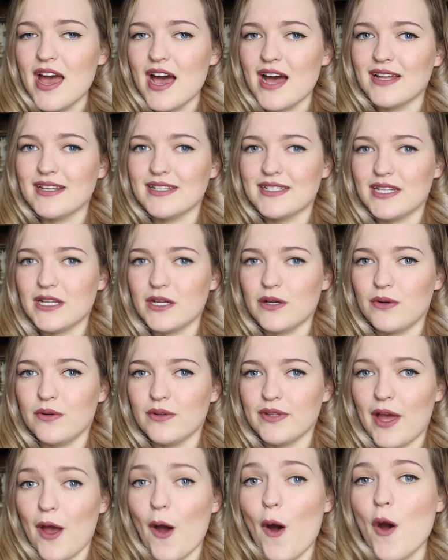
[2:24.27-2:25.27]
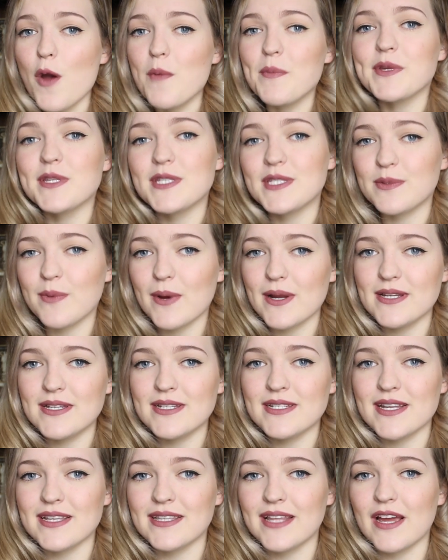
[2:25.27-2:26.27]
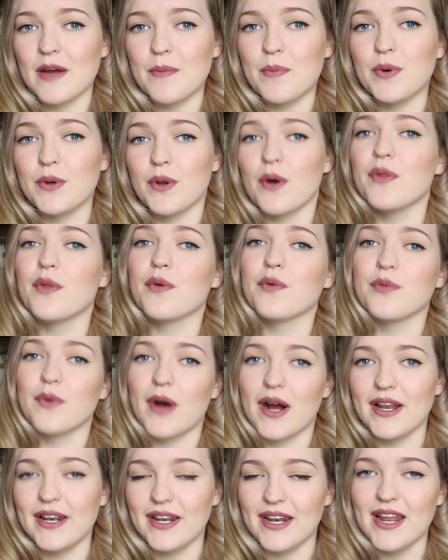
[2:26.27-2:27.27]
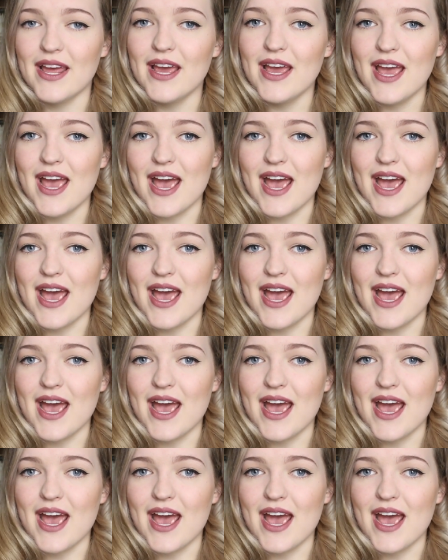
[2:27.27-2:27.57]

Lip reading: until their home is threatened and they are put on the run,